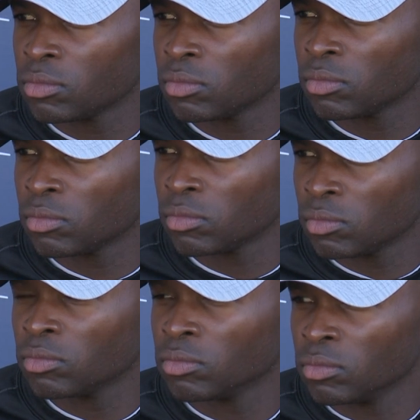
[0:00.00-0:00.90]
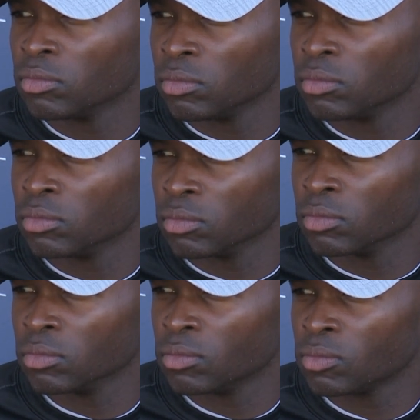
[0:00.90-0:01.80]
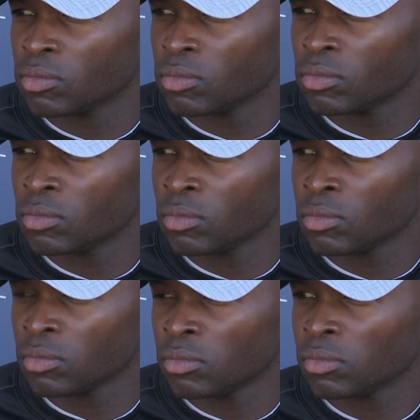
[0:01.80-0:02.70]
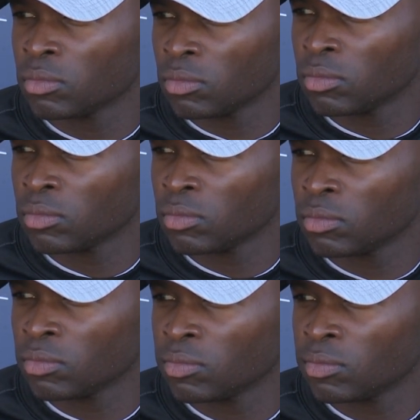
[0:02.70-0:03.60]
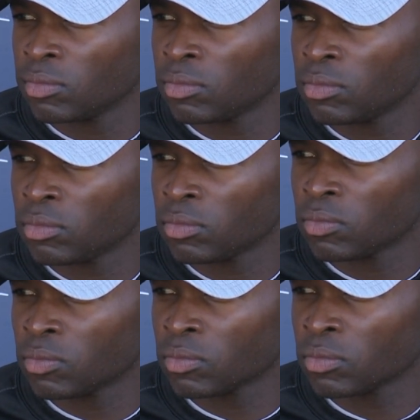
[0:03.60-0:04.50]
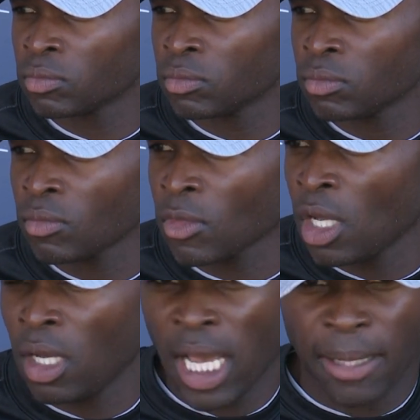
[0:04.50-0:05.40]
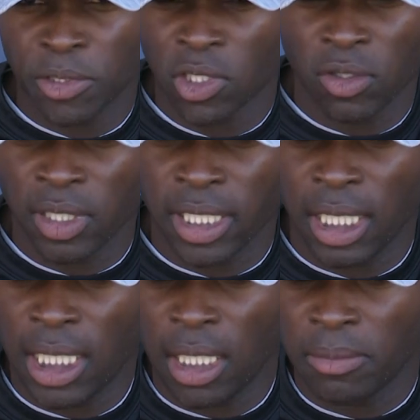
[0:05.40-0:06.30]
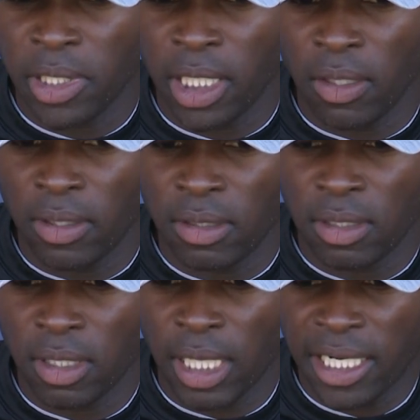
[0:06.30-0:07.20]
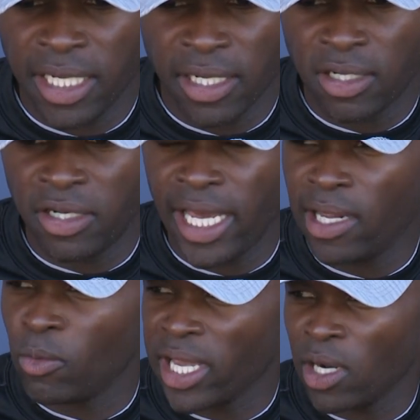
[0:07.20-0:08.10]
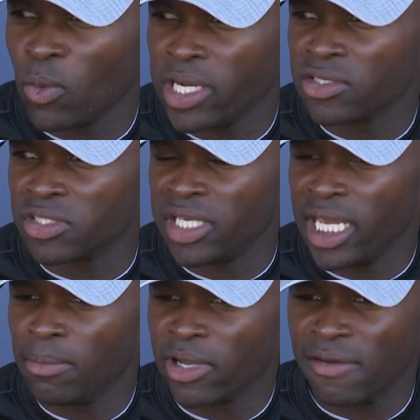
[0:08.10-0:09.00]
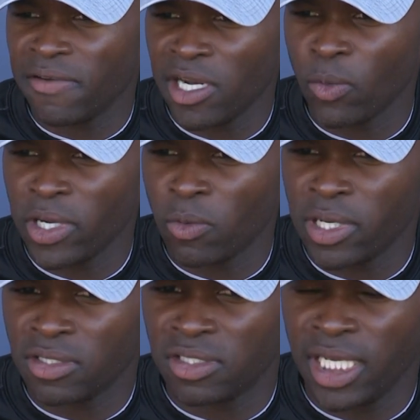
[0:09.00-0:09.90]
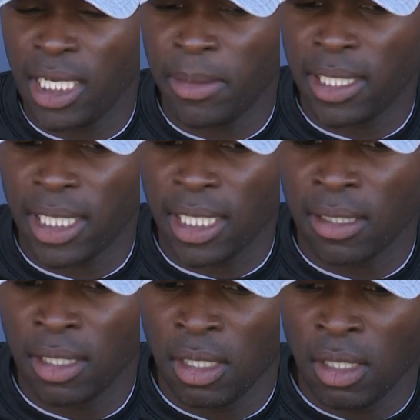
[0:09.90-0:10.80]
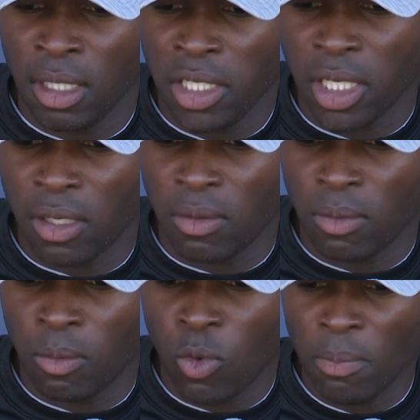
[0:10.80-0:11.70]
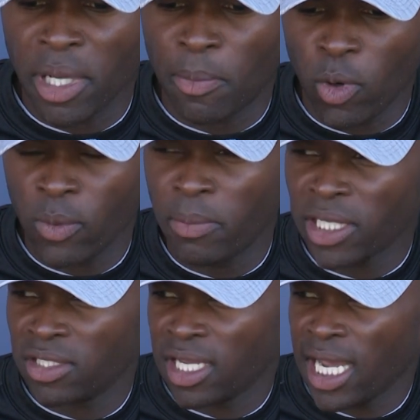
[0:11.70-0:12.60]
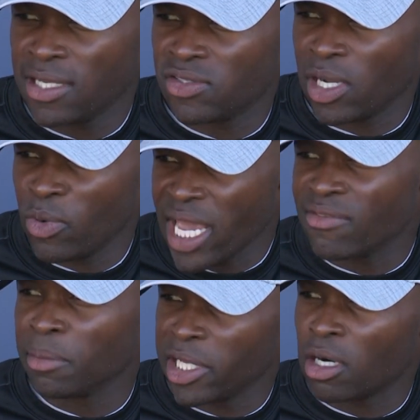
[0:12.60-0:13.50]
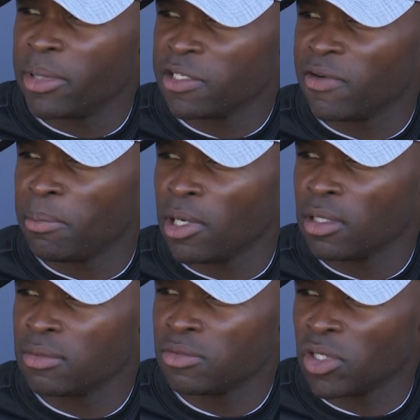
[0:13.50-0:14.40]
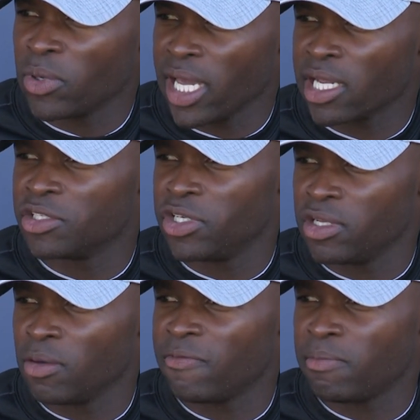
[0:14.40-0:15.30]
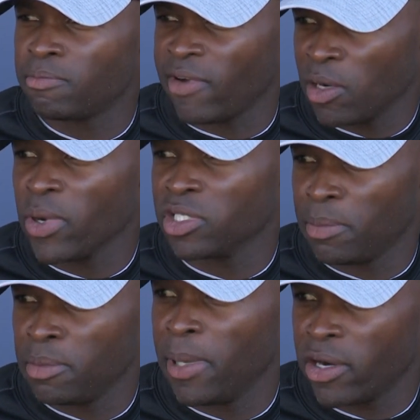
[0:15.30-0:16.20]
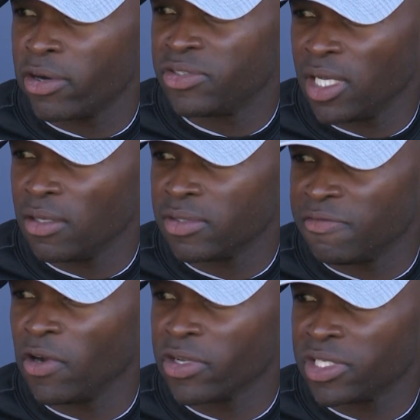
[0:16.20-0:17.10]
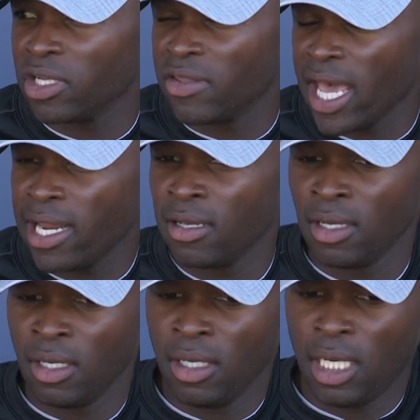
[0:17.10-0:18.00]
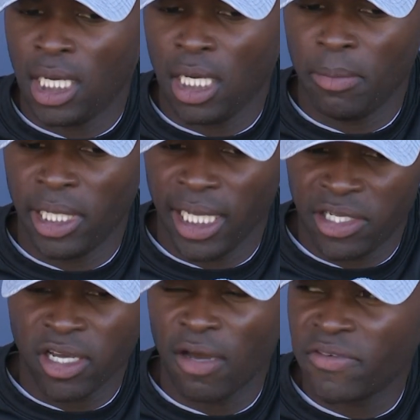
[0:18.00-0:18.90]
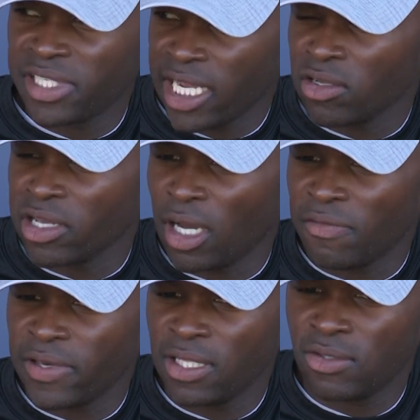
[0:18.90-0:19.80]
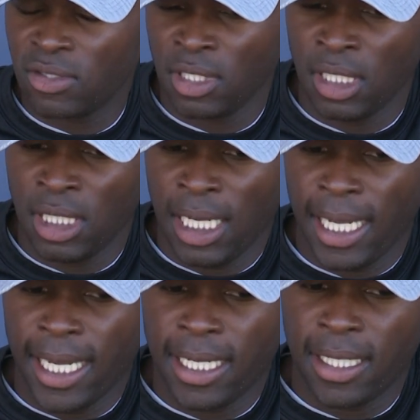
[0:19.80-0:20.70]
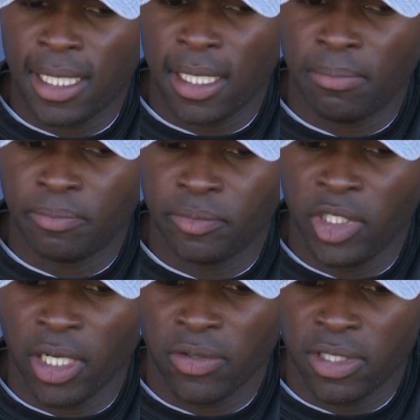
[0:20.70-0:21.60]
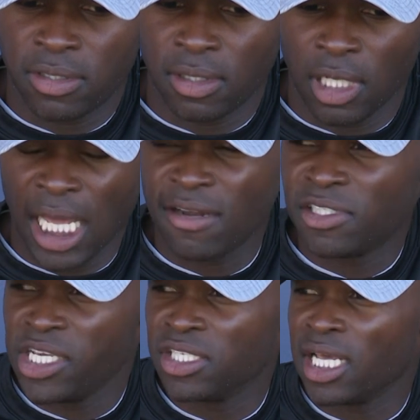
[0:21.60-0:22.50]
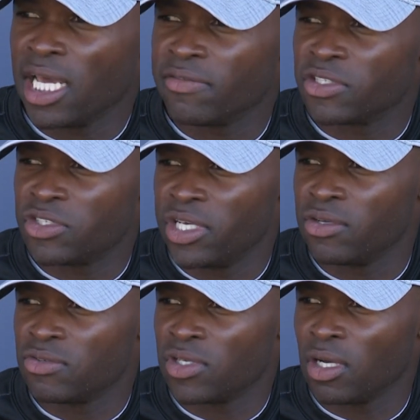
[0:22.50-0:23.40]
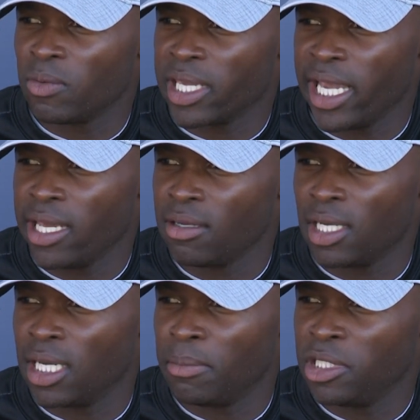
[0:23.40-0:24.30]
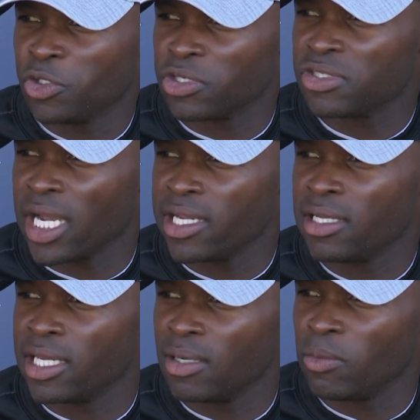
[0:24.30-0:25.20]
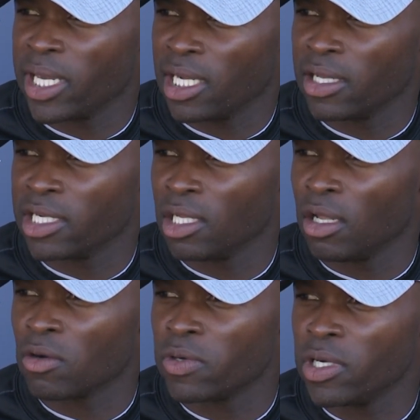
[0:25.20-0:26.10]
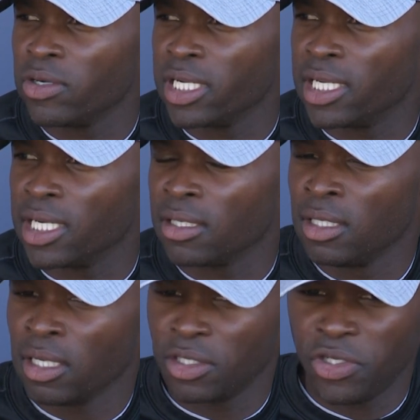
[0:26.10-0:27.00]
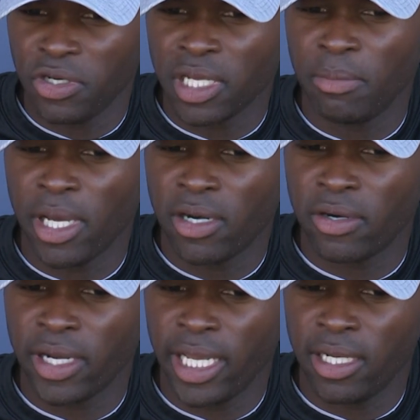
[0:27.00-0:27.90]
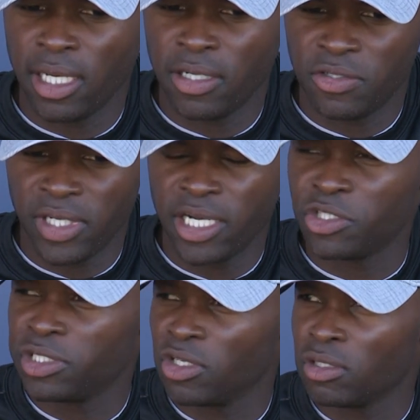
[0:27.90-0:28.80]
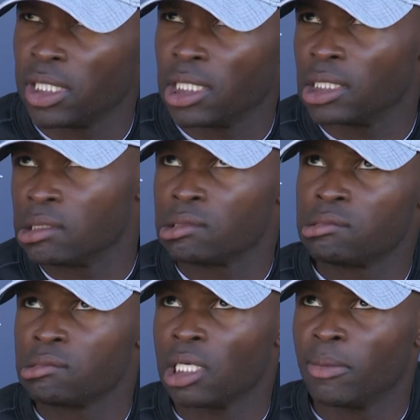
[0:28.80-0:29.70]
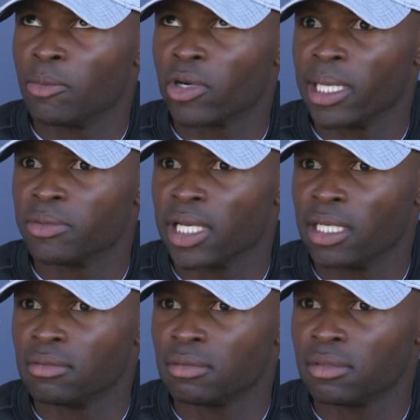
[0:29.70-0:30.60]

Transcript: guys about got to stay together and you know not have division in the locker room? Absolutely. Um, you know, at the end of the day, we got to win as a team. We got to find a way to win as a team. And uh, you know, one big point we make to the guys is that we haven't played our best football, so we got to continue to find ways to be better ourselves and focus in on that, um, and let the offense handle the offense. And uh, you know, there's a lot of season ahead of us too. So we can't uh, be short-sighted, and we got to look at the long road and uh, continue to get better and uh, understand there's still uh, how many more games we got?